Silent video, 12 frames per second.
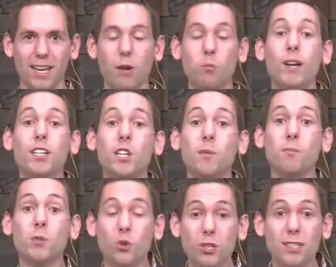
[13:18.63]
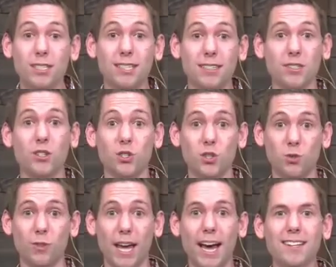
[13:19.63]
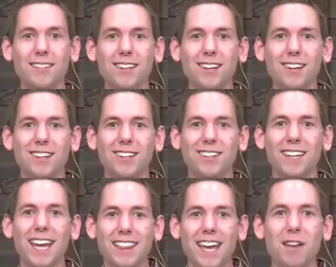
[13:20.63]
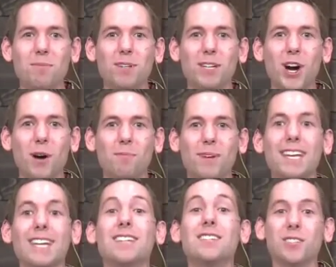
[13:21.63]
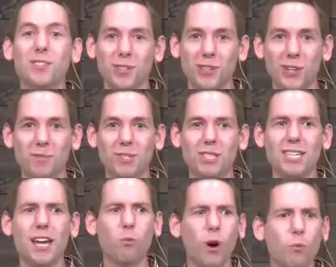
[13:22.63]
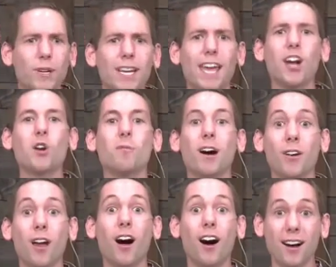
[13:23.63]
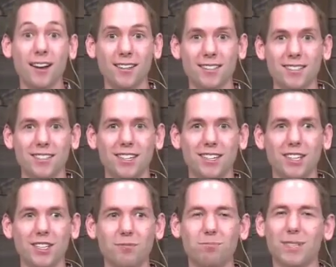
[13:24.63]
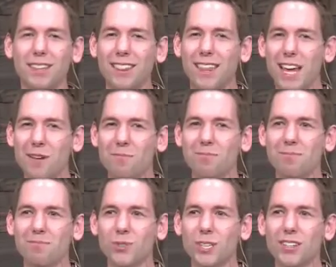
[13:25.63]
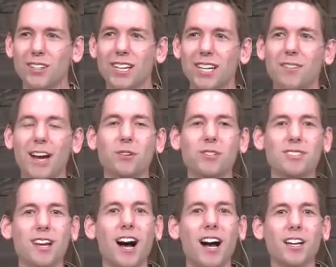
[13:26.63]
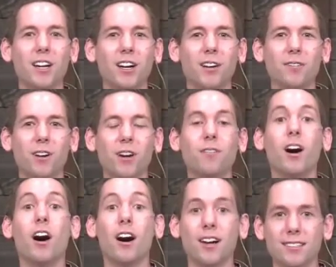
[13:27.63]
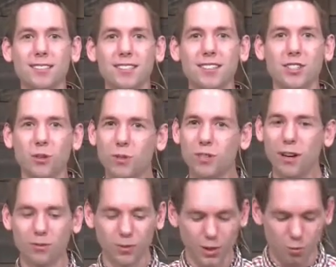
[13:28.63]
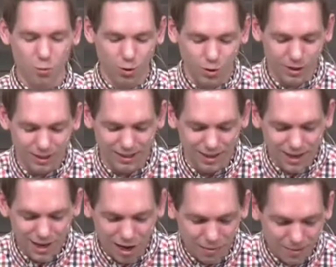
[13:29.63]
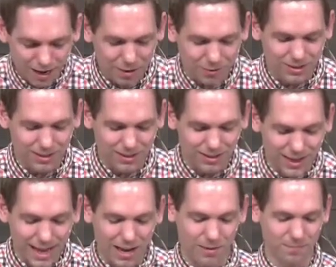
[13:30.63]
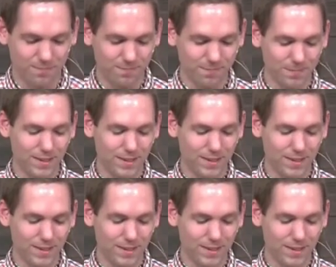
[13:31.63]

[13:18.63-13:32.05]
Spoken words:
And when communities do that, they then become insular to say, well, we care about us, but them, well, they're kind of outside of us, and so we're not really worrying about them.